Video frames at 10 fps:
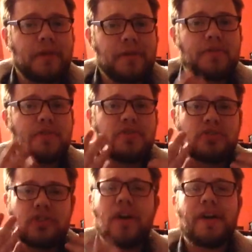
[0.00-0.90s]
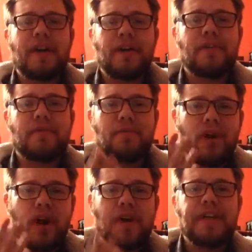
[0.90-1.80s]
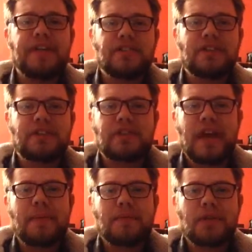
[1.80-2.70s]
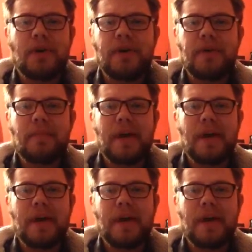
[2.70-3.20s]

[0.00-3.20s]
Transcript: But it was shocking and honest at the same time.